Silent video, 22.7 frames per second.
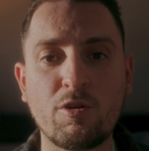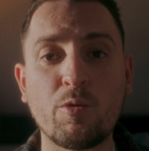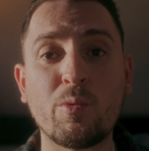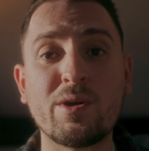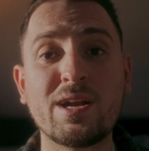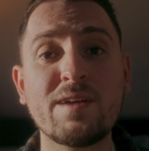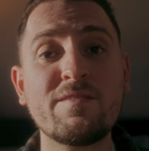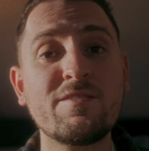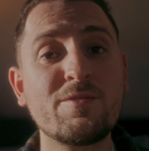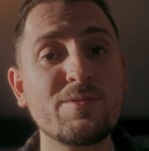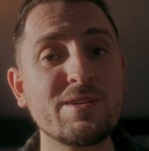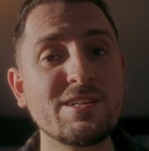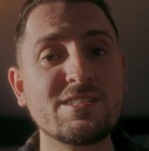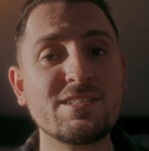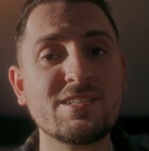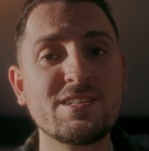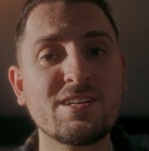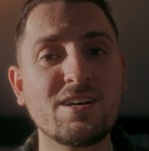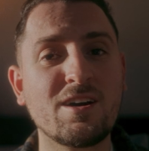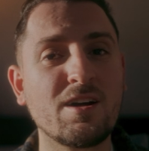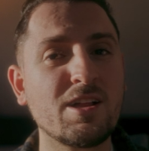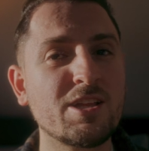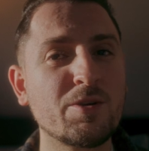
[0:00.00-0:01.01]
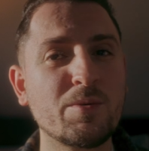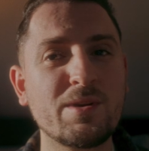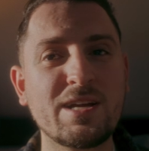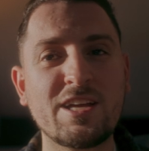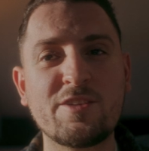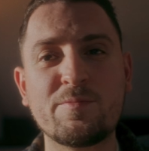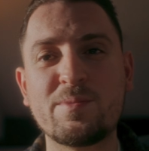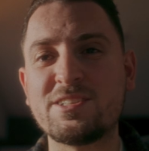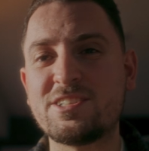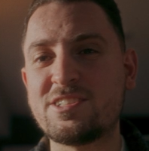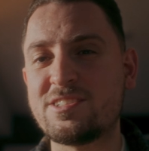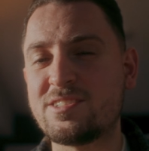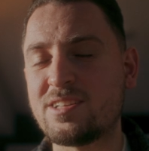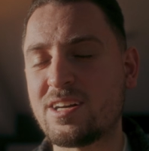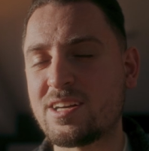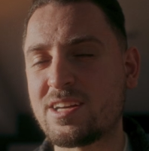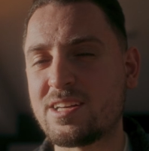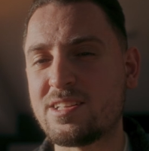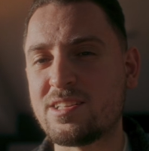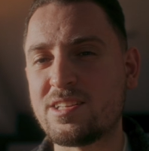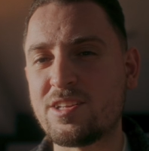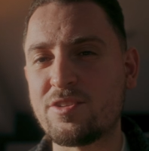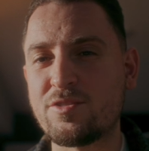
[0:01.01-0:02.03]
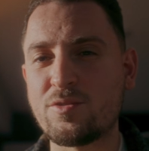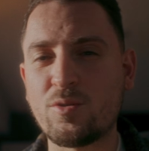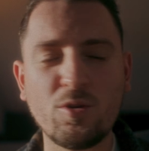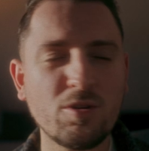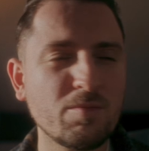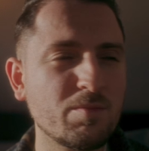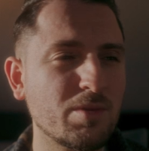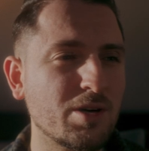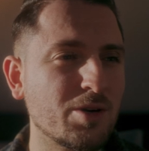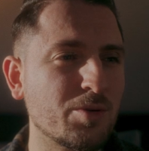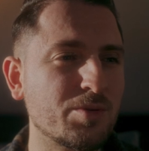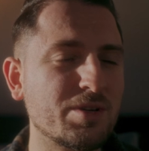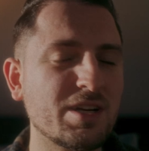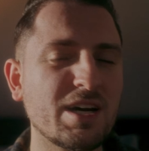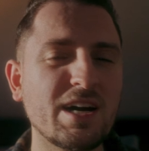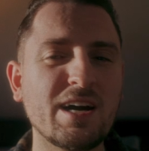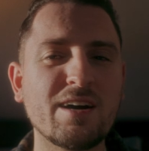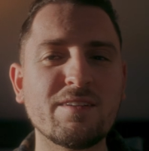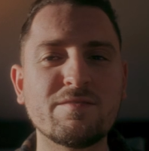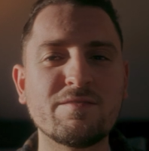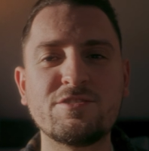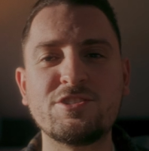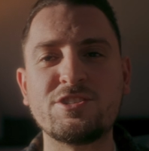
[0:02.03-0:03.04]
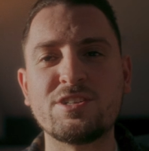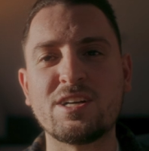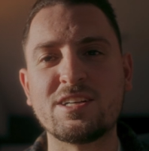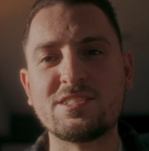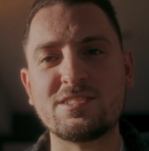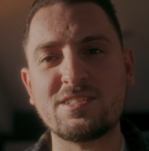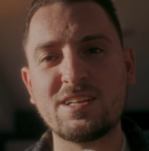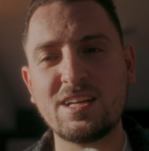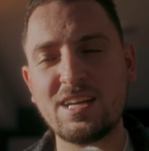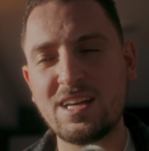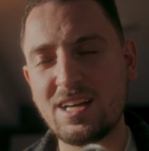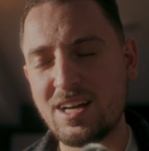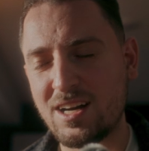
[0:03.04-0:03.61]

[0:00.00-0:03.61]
whatever reason, Hollywood has been stuck in this whole mode of just